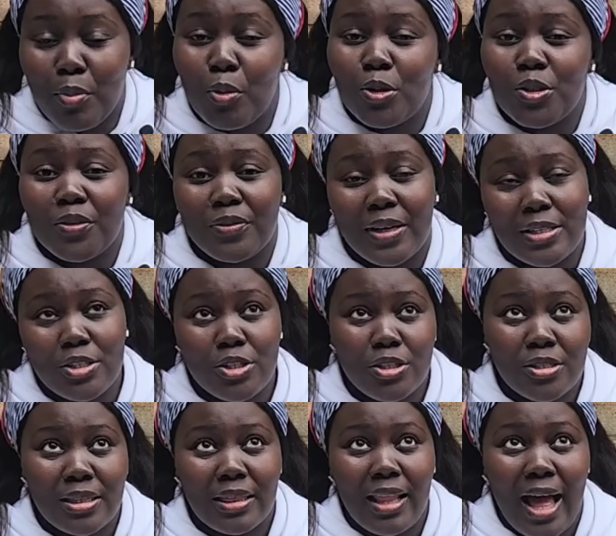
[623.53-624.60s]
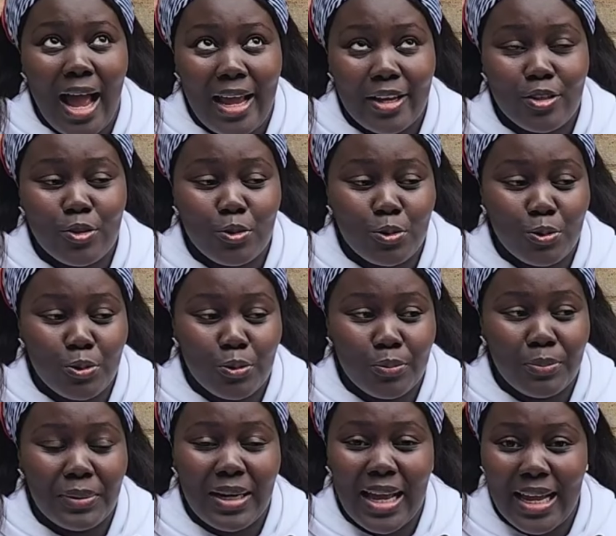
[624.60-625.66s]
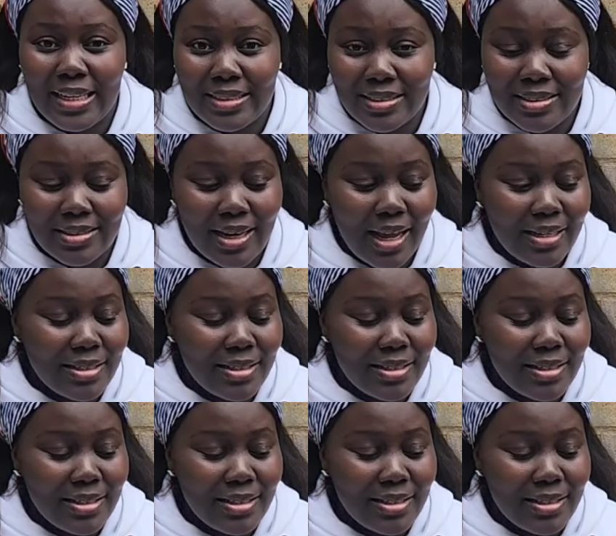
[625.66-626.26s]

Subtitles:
Most of us like to blend,